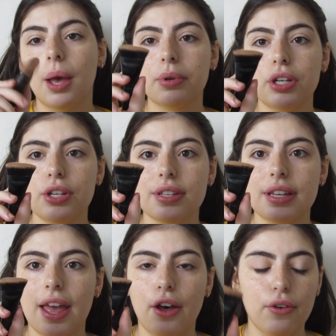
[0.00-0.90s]
I'm gonna use an
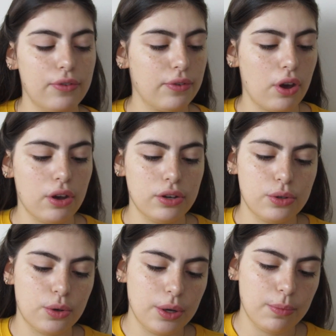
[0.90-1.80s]
e.l.f.
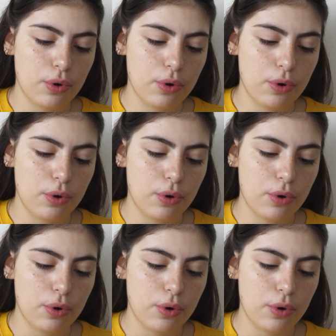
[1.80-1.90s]
contouring